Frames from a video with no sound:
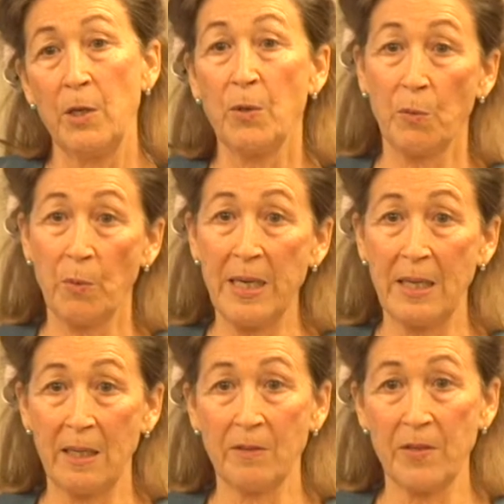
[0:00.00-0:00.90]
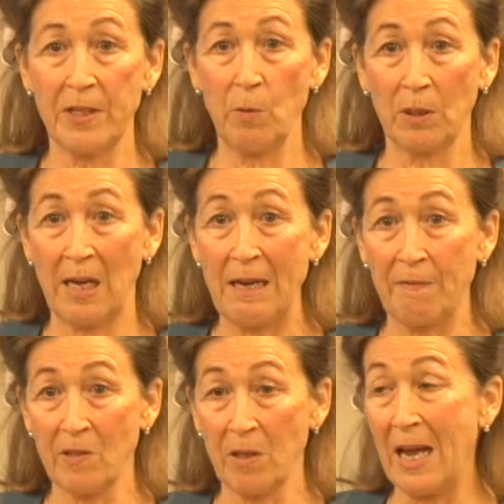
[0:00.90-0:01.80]
You can read it and see what
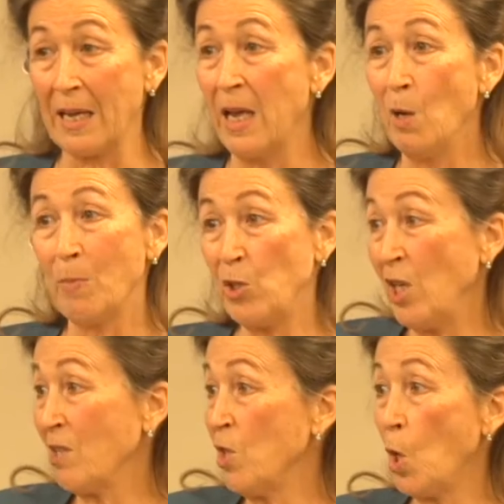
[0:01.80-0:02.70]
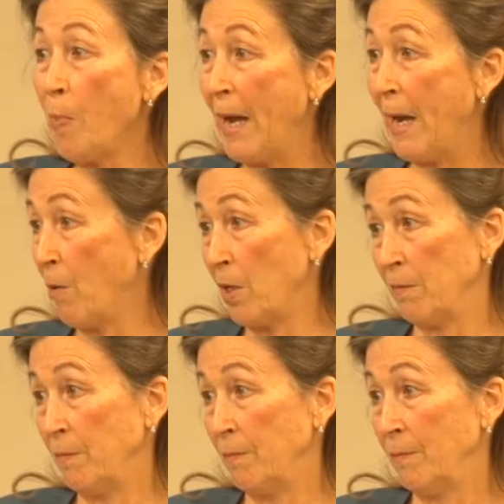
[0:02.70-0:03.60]
life is like. But she has no power.
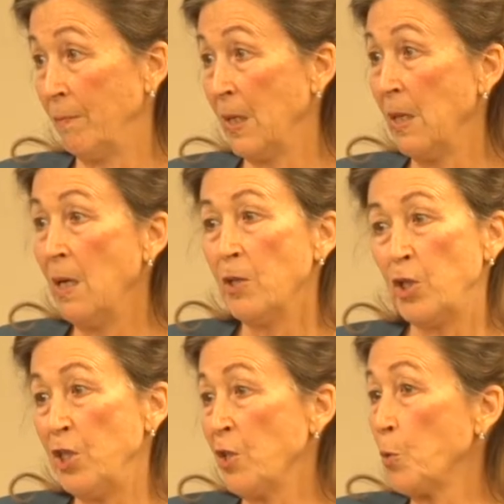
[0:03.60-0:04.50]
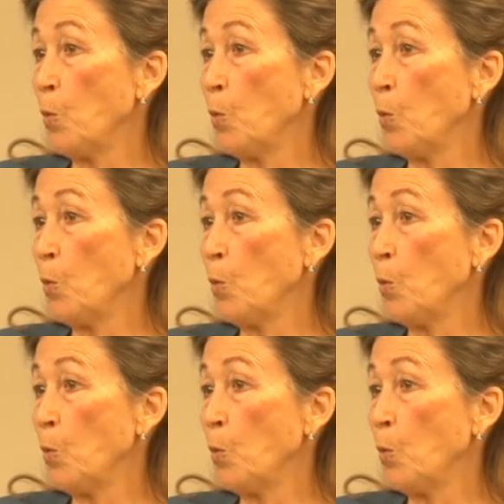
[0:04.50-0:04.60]
She just